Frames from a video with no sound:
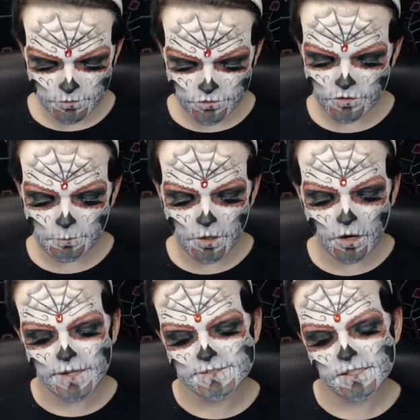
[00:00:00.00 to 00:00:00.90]
I'm just going to
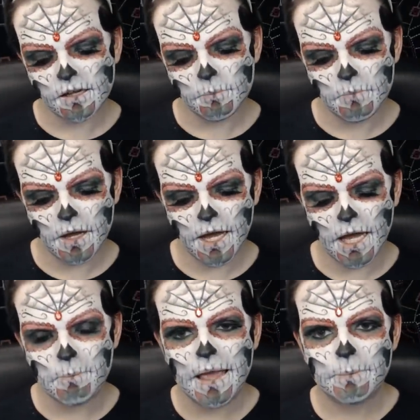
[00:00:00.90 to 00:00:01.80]
apply some
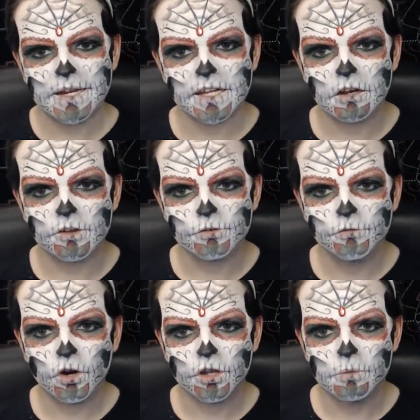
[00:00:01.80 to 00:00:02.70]
uh, Maybelline Colossal
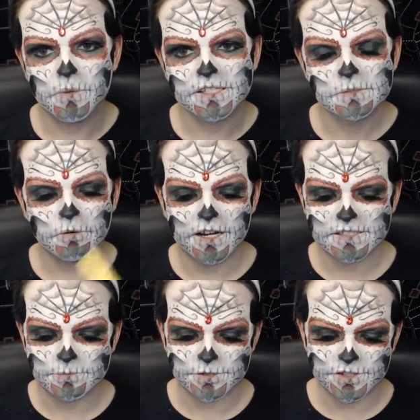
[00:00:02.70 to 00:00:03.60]
Volume
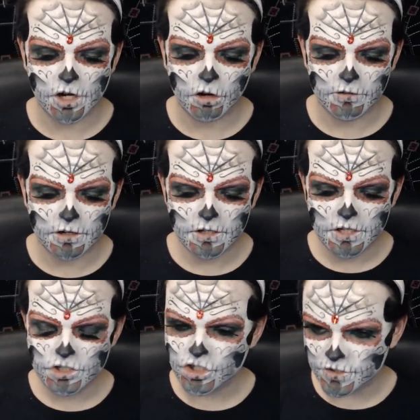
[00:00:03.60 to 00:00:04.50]
Express Mascara
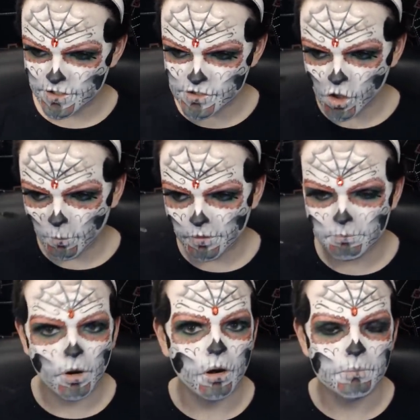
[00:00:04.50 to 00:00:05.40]
just to the top
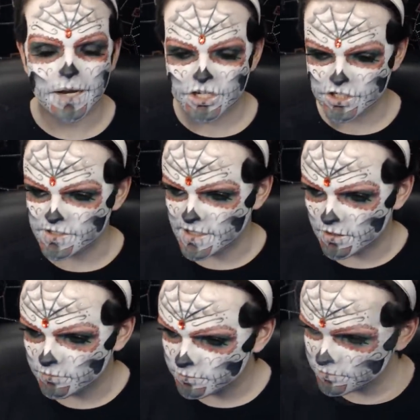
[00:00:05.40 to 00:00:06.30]
and bottom lashes
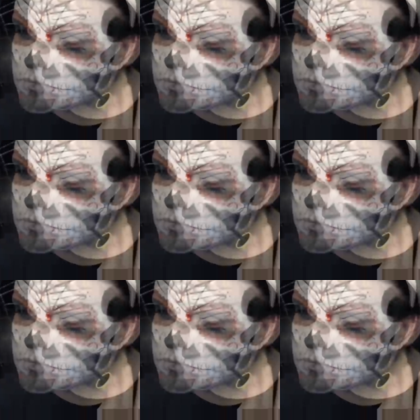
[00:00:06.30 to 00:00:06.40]
now.